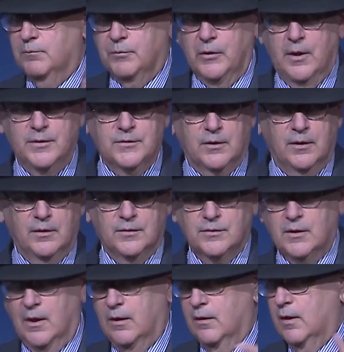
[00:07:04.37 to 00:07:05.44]
President,
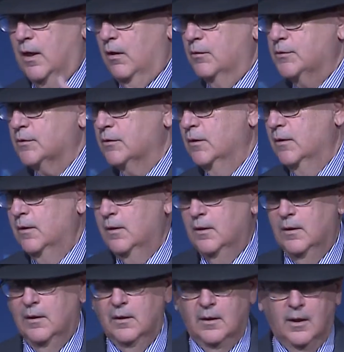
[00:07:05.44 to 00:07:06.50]
Senate, House.
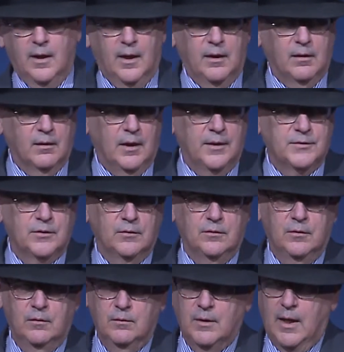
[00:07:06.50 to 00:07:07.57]
And unless you
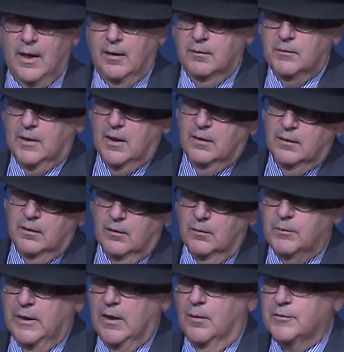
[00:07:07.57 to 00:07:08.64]
do that, it
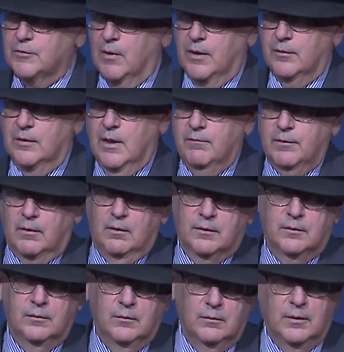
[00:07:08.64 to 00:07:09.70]
becomes rather difficult
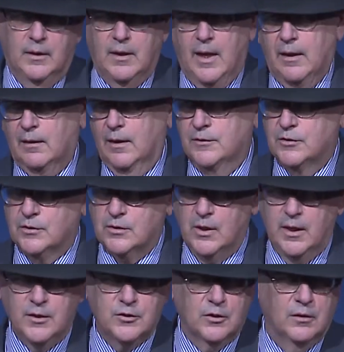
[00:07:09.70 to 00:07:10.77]
to enact
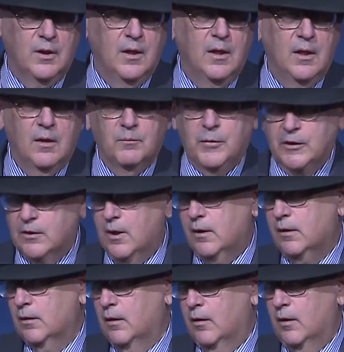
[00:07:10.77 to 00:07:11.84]
legislation,
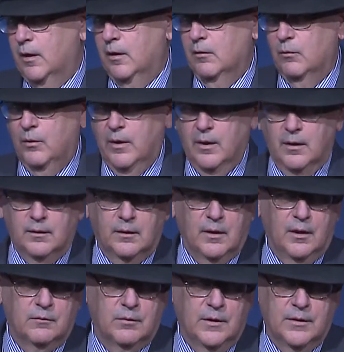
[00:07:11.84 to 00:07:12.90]
particularly when the
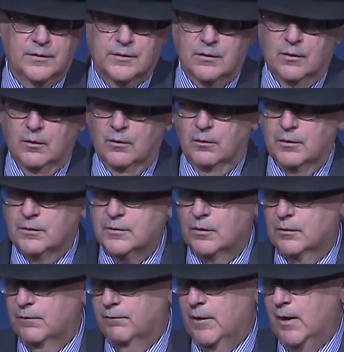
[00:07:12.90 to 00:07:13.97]
country is so
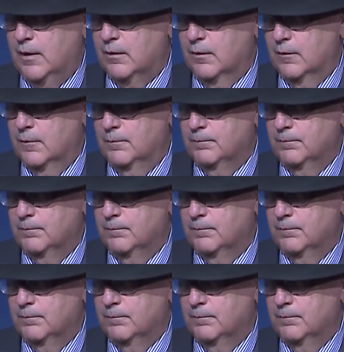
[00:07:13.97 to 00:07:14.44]
divided.